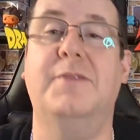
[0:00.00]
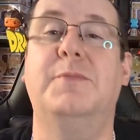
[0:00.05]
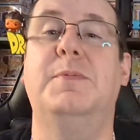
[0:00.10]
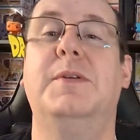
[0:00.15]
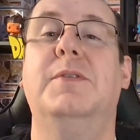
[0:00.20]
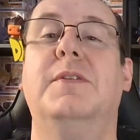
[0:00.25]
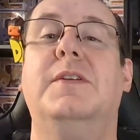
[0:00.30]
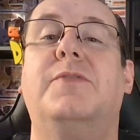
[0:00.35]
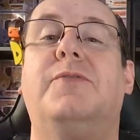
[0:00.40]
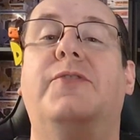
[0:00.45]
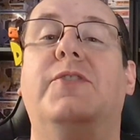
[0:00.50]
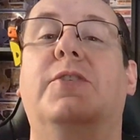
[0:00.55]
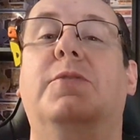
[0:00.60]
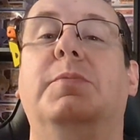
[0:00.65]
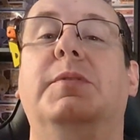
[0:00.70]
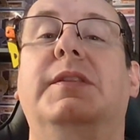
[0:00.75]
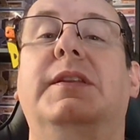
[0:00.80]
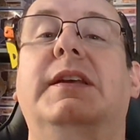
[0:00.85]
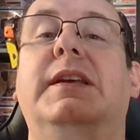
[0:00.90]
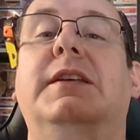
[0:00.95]
have to be
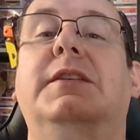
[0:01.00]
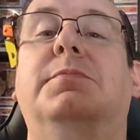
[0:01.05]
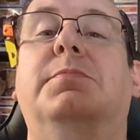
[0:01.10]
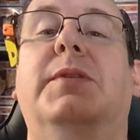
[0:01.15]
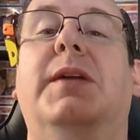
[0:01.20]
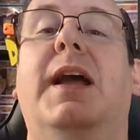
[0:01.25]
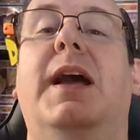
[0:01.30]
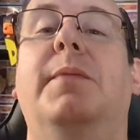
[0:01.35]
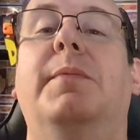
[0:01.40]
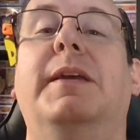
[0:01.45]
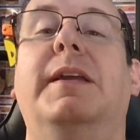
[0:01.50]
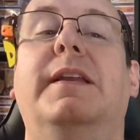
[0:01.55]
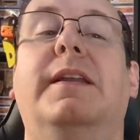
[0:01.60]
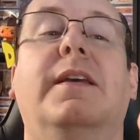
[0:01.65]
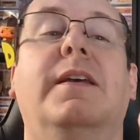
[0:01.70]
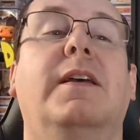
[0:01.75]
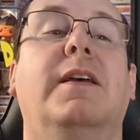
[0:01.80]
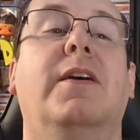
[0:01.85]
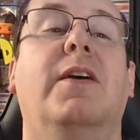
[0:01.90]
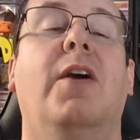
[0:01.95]
refilming these, but I mean,
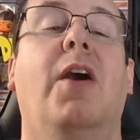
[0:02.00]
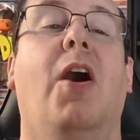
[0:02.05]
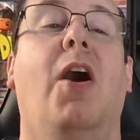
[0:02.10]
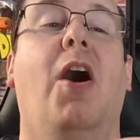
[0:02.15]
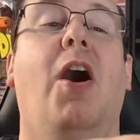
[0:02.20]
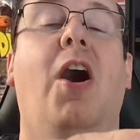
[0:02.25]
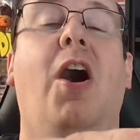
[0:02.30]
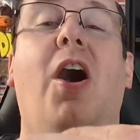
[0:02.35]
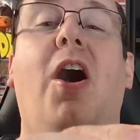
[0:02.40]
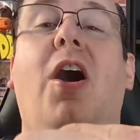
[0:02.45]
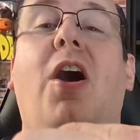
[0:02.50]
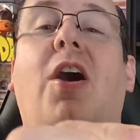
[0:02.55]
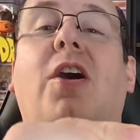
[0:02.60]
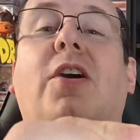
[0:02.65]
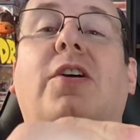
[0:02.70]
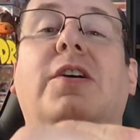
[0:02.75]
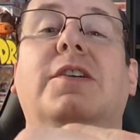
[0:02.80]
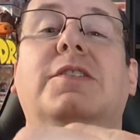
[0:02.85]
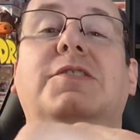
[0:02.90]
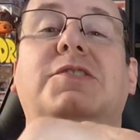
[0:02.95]

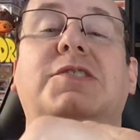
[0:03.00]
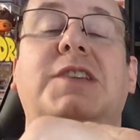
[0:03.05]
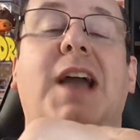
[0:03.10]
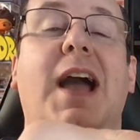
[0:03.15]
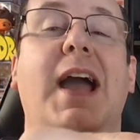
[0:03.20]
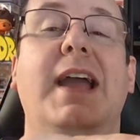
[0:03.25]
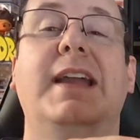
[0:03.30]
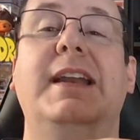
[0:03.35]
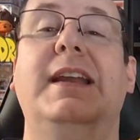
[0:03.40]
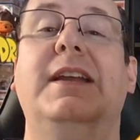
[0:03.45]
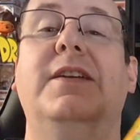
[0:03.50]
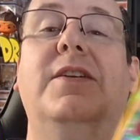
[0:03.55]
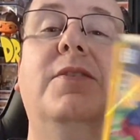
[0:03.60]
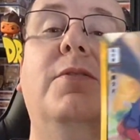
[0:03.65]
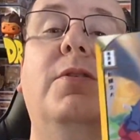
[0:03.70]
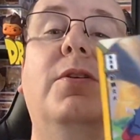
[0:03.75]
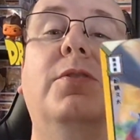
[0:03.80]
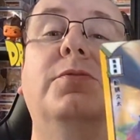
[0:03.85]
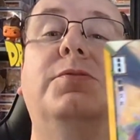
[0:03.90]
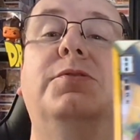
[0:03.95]
all shiny
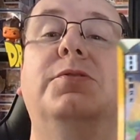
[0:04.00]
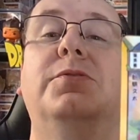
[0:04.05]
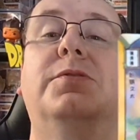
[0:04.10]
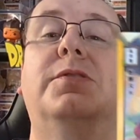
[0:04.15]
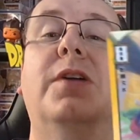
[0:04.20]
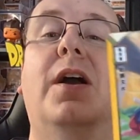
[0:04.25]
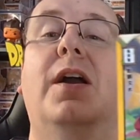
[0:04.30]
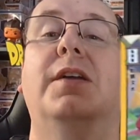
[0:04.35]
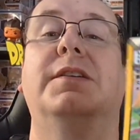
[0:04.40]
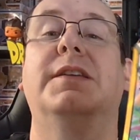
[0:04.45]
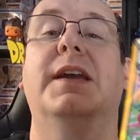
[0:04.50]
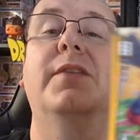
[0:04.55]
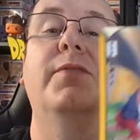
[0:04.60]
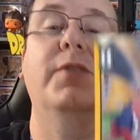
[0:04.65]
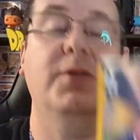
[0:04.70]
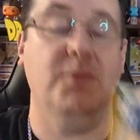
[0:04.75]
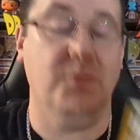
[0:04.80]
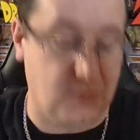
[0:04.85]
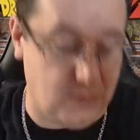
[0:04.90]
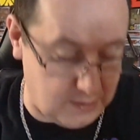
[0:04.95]
Naruto cards,
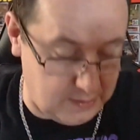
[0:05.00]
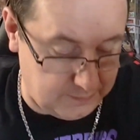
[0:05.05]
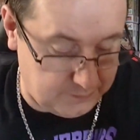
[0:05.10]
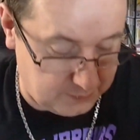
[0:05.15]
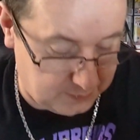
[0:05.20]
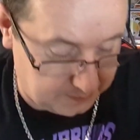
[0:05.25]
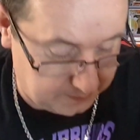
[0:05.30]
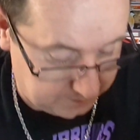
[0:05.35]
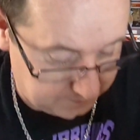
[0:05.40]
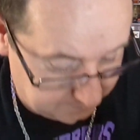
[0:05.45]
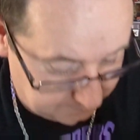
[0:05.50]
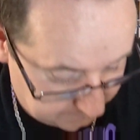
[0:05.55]
every one of them.